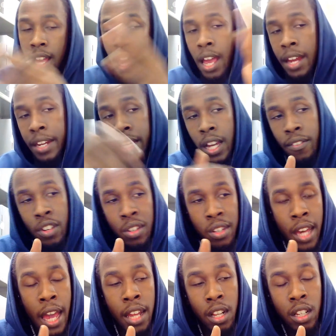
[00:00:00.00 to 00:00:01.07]
and the other
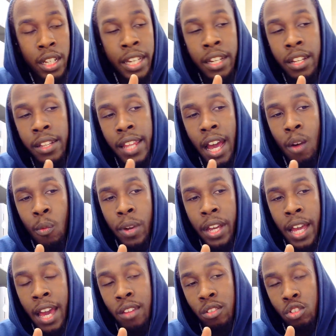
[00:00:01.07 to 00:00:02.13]
sign leading that way
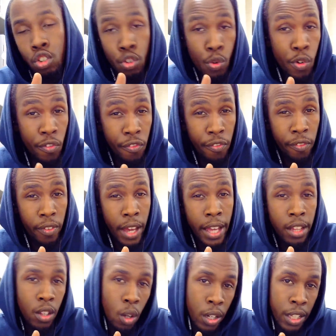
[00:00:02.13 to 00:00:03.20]
has truth
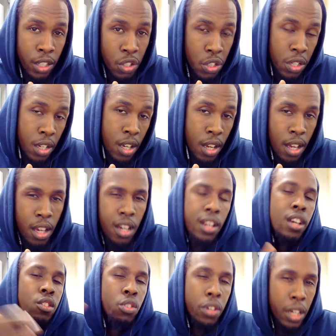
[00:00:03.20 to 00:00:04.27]
and knowledge. And
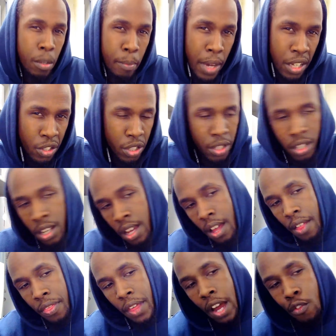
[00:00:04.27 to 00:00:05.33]
as you can imagine,
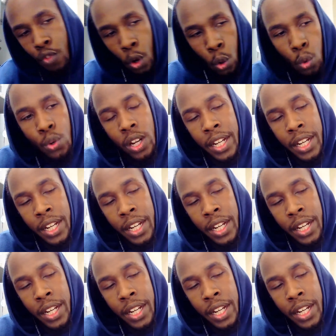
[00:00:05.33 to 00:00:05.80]
That road